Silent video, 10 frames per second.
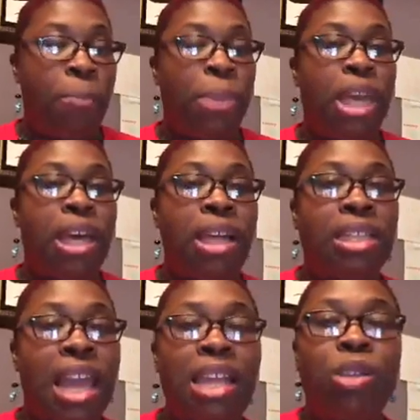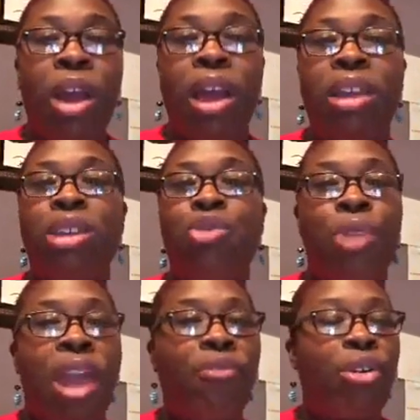Because guess what? You
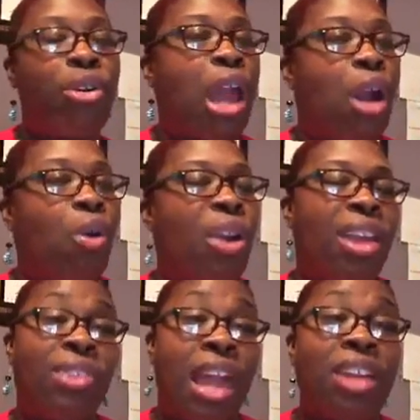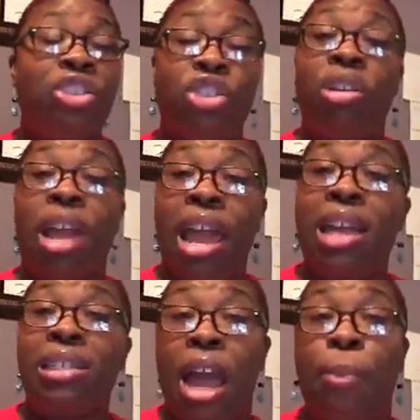never know if that's your
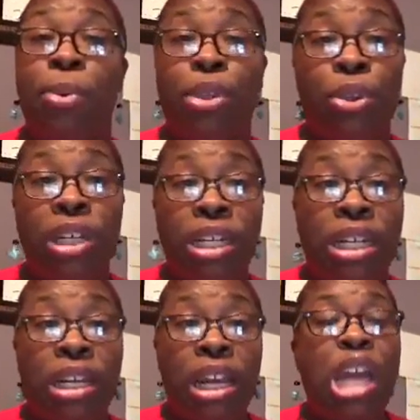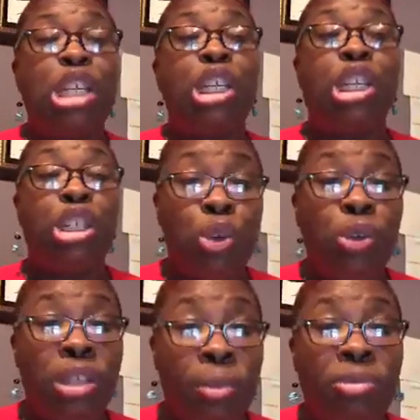last opportunity to do
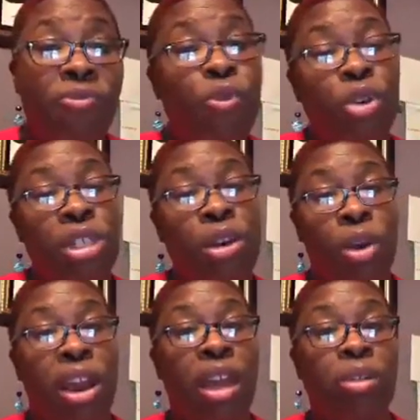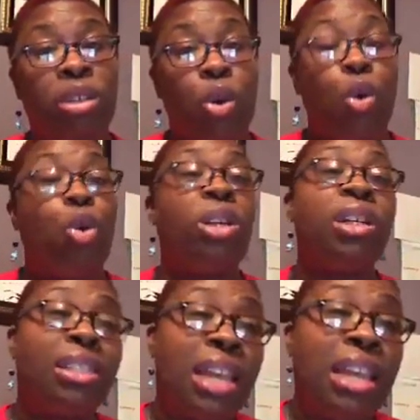something for someone else or to
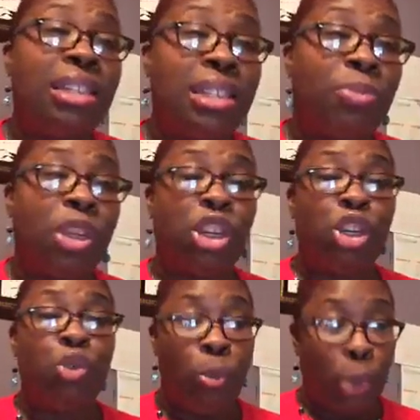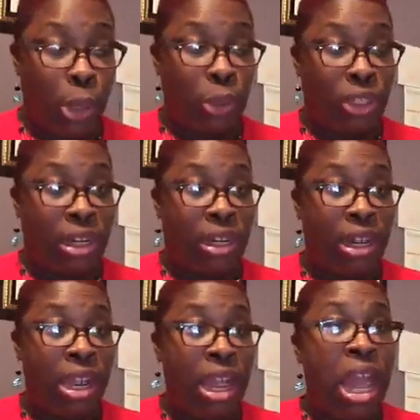say something to a person.
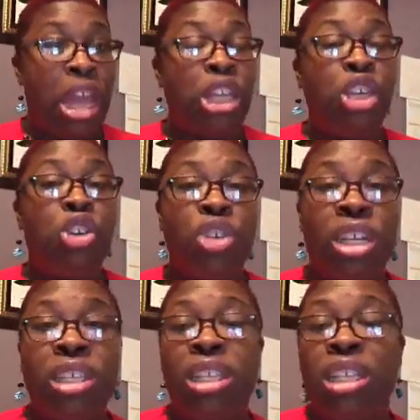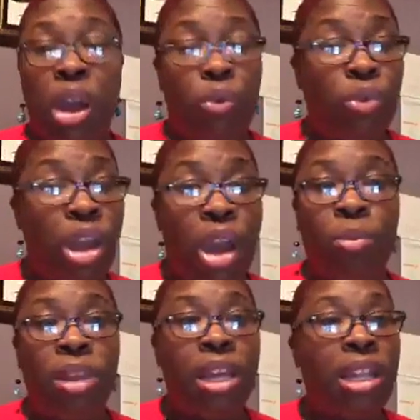You just don't know,
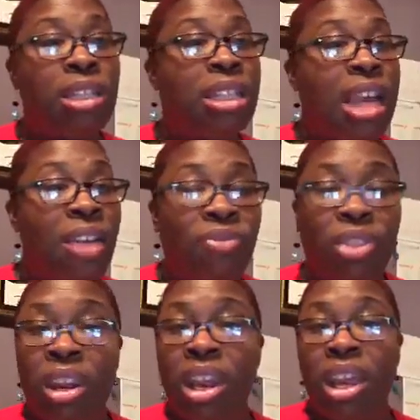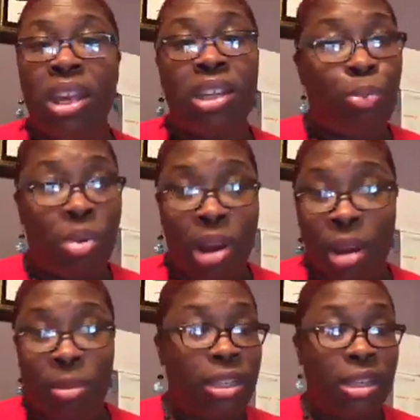because nothing is
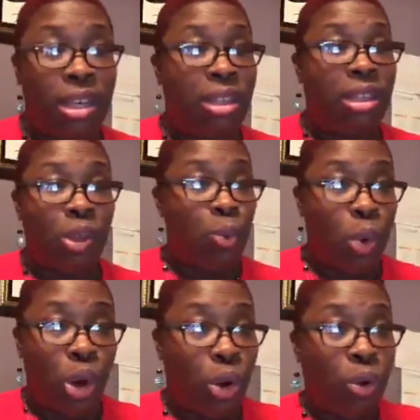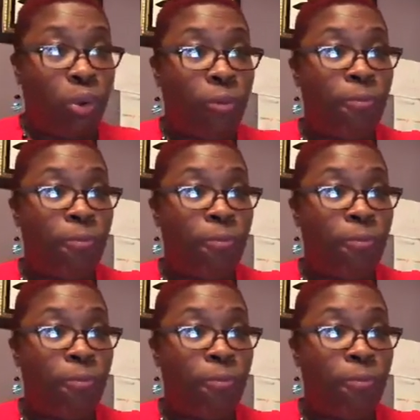promised in this world.